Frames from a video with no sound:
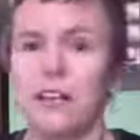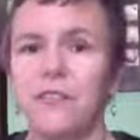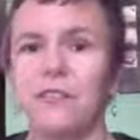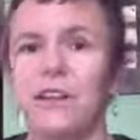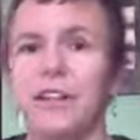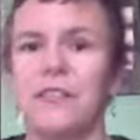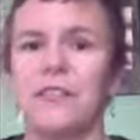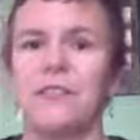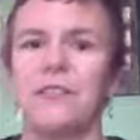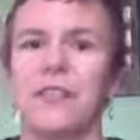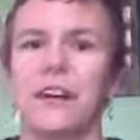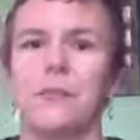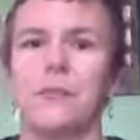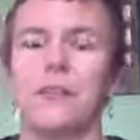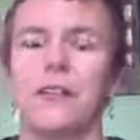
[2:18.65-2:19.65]
effects of
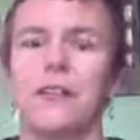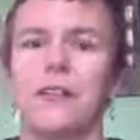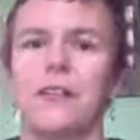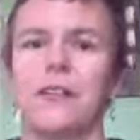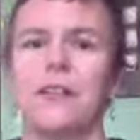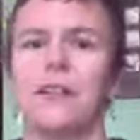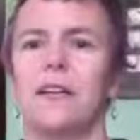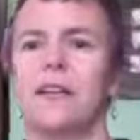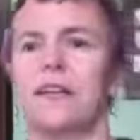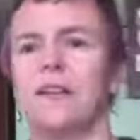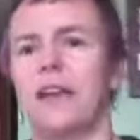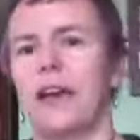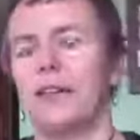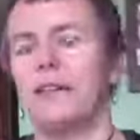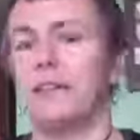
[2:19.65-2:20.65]
Damiana and the
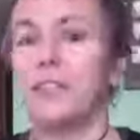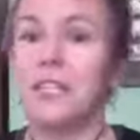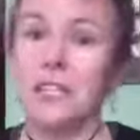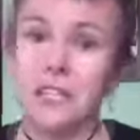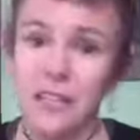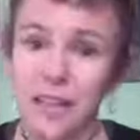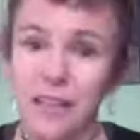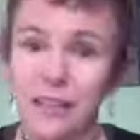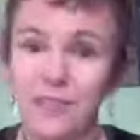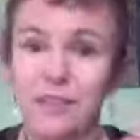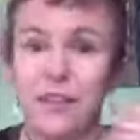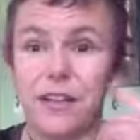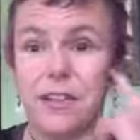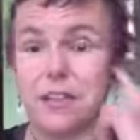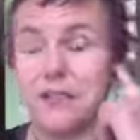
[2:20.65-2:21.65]
aphrodisiac
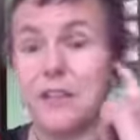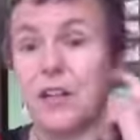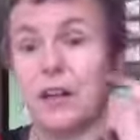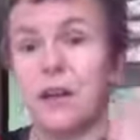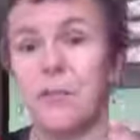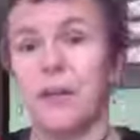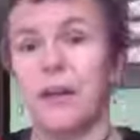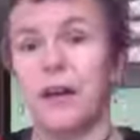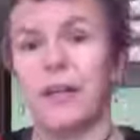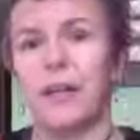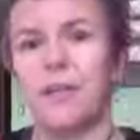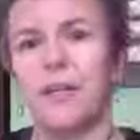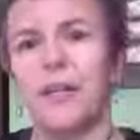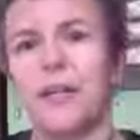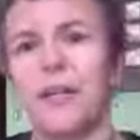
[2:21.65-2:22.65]
effects of Damiana,
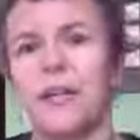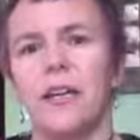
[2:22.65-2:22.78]
but